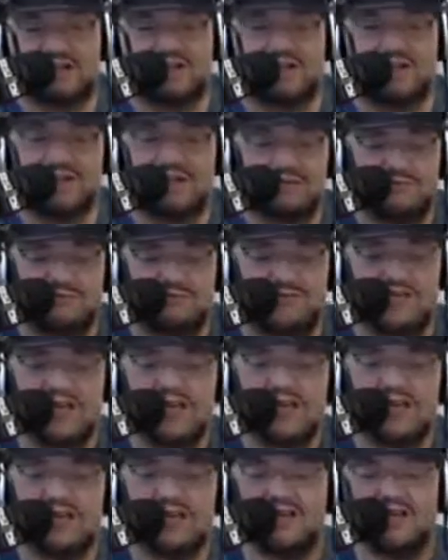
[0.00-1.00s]
can't
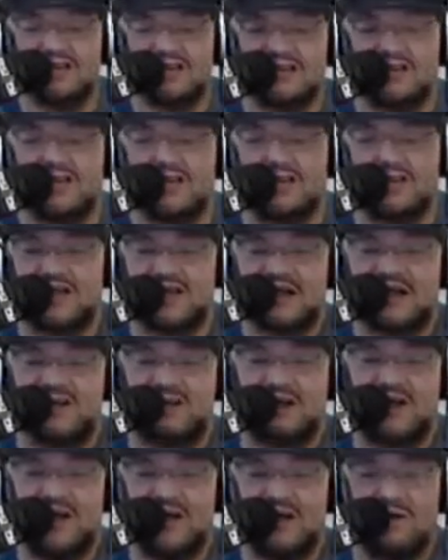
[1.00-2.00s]
wait to go
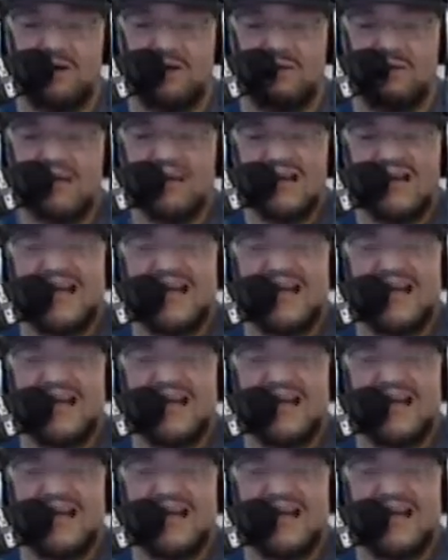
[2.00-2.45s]
home.